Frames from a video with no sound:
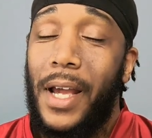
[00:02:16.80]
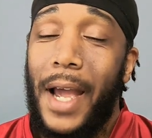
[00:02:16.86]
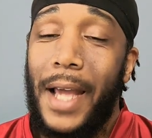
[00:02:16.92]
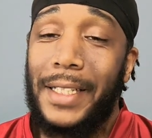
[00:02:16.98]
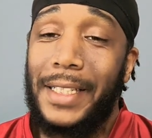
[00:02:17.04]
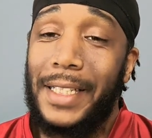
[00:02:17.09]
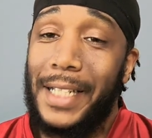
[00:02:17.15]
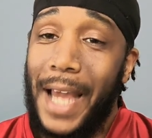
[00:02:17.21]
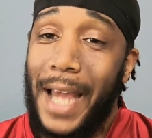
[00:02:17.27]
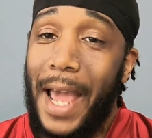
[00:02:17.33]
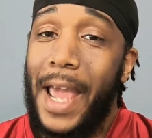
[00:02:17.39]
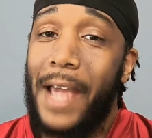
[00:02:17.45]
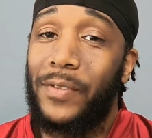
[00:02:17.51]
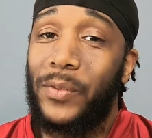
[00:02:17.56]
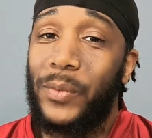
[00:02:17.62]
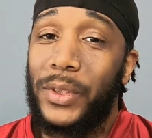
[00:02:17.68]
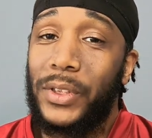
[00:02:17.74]
I did not
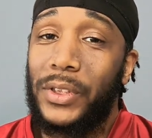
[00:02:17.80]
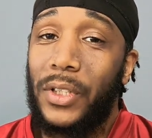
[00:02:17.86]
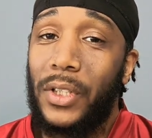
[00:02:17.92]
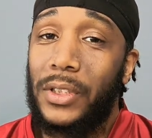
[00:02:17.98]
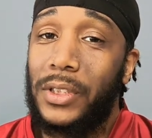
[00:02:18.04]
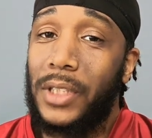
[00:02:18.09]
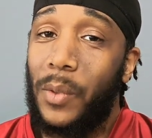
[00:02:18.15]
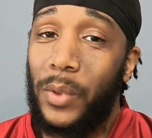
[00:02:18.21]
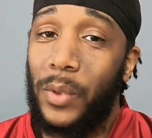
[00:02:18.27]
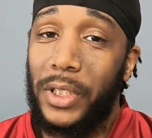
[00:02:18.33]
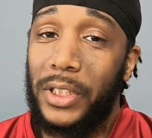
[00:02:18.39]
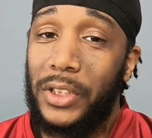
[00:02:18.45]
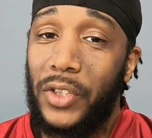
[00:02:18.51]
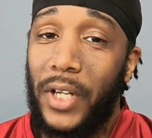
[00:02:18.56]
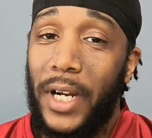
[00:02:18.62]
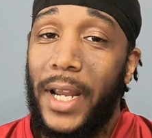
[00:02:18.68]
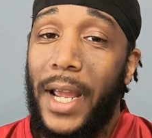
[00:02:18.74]
have it with sauce. I wanted
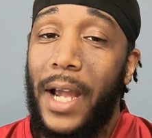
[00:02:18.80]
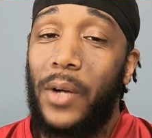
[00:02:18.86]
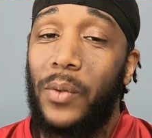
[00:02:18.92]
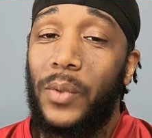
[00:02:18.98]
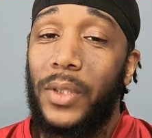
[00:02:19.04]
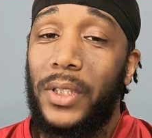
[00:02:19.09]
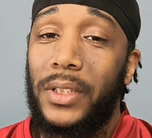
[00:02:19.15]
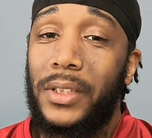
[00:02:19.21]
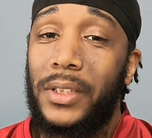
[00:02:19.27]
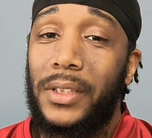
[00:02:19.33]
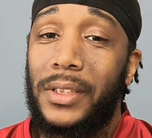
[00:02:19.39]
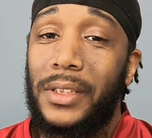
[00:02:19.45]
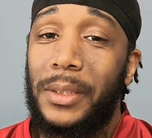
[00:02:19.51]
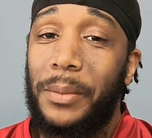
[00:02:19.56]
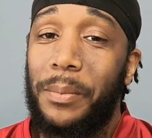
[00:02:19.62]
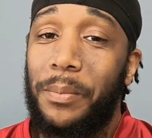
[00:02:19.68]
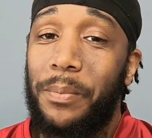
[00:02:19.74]
to try how it was.
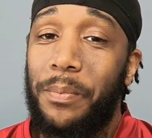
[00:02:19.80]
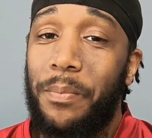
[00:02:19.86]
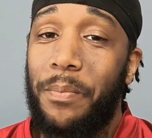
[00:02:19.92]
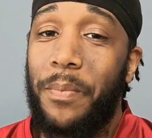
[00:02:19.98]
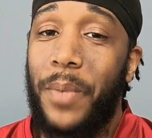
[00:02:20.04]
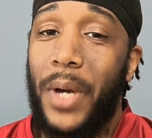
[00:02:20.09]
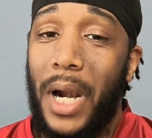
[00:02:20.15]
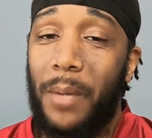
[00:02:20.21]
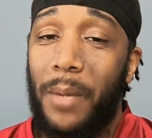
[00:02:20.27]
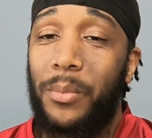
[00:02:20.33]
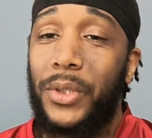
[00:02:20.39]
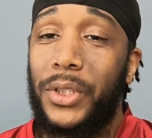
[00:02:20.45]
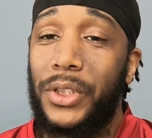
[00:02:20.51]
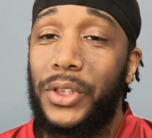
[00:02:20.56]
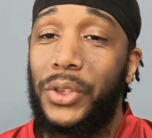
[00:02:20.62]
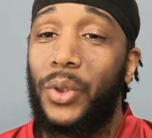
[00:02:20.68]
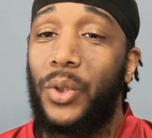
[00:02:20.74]
But I'm
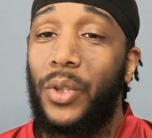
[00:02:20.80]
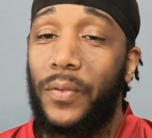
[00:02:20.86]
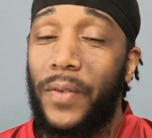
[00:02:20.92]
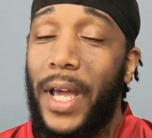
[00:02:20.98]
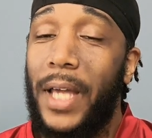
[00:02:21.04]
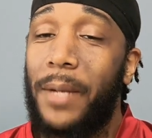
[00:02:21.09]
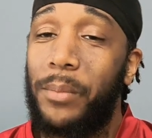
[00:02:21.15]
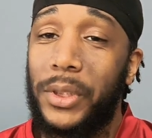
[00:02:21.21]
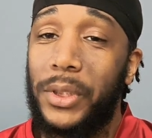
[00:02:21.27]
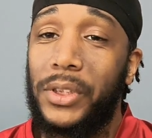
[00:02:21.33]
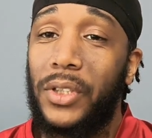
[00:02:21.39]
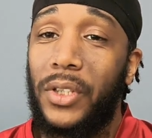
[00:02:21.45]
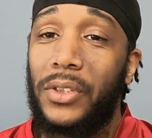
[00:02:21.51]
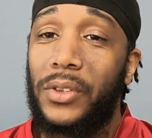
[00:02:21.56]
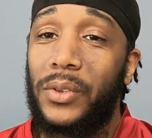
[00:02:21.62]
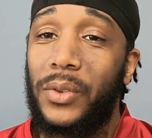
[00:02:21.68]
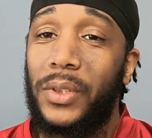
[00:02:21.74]
pretty sure if I had put
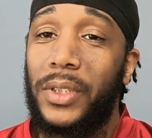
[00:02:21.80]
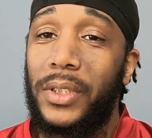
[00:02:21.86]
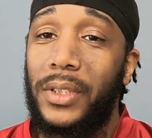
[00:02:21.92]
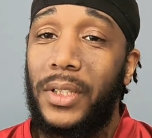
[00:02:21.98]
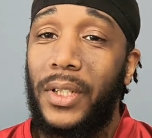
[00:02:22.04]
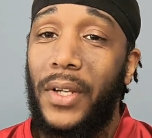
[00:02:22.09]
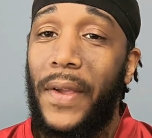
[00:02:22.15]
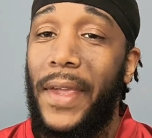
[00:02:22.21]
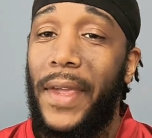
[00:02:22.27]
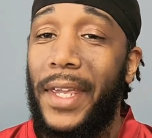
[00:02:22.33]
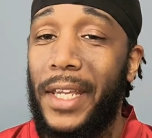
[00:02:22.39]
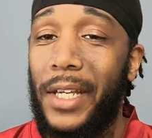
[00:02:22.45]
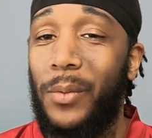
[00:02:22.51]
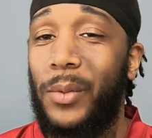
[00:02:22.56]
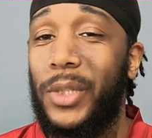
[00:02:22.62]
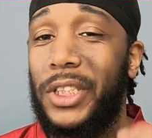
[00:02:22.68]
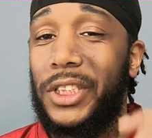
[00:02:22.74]
sauce on it,
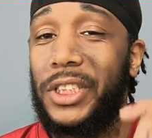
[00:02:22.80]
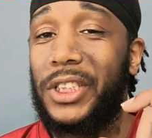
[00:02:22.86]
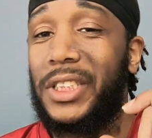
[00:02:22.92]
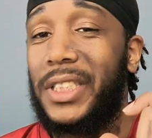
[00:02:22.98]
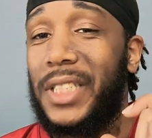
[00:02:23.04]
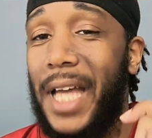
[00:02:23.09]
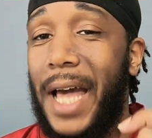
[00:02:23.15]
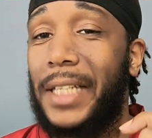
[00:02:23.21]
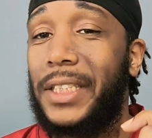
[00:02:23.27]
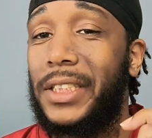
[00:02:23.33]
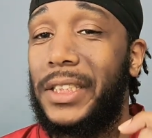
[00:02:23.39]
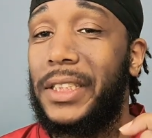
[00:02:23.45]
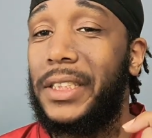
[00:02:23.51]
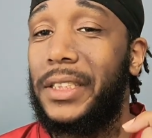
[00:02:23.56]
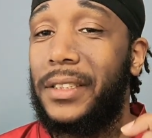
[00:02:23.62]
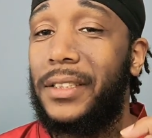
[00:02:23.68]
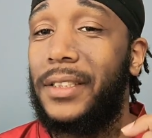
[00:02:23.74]
it would have just notched
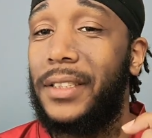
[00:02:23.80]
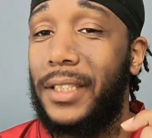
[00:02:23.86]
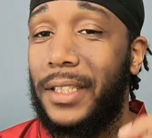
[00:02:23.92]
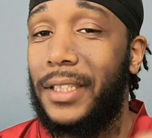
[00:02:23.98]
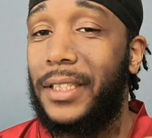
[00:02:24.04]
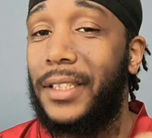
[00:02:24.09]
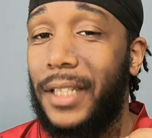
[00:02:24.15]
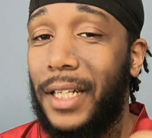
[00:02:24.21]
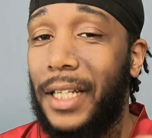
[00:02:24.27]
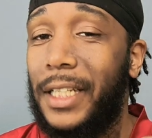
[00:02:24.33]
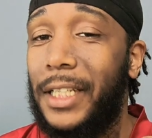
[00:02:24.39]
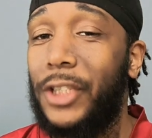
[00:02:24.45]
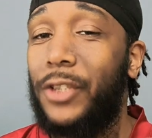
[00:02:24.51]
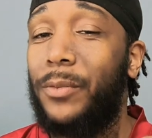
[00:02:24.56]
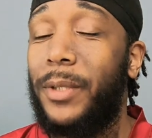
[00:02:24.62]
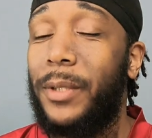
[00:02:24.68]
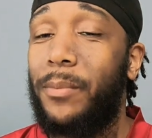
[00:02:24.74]
it a
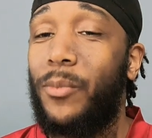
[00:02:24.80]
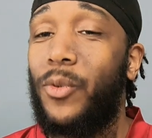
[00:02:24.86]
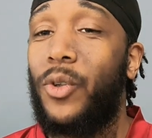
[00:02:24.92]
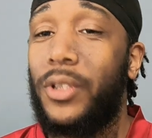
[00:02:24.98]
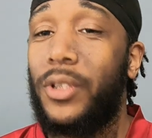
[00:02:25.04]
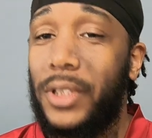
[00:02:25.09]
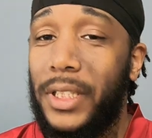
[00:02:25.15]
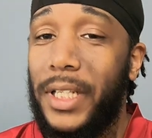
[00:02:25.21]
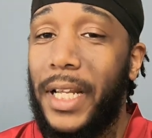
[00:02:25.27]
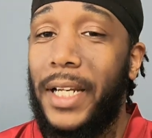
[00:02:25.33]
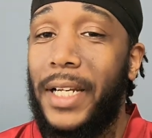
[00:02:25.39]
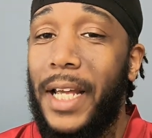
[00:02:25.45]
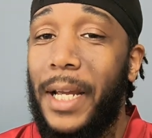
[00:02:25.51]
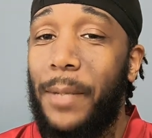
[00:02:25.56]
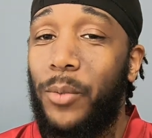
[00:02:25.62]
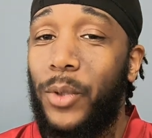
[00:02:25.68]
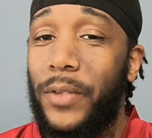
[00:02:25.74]
little bit more than that
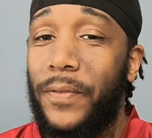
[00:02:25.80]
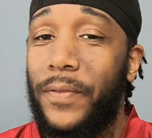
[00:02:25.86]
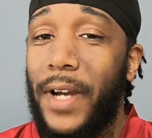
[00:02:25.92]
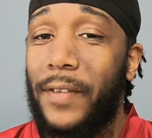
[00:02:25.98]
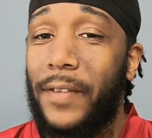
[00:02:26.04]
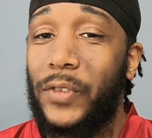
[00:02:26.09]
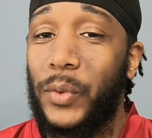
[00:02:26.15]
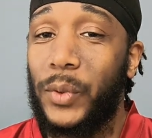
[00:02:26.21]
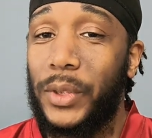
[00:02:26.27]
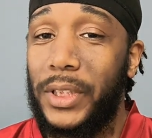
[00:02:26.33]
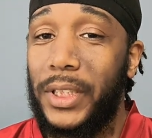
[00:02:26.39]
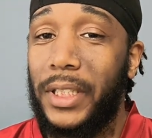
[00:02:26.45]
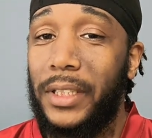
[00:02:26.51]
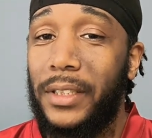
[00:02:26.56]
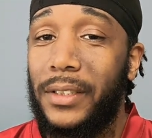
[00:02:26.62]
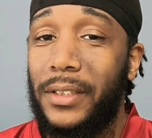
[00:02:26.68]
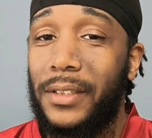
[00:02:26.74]
9.5 to a
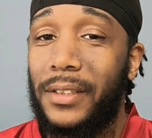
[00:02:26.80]
10.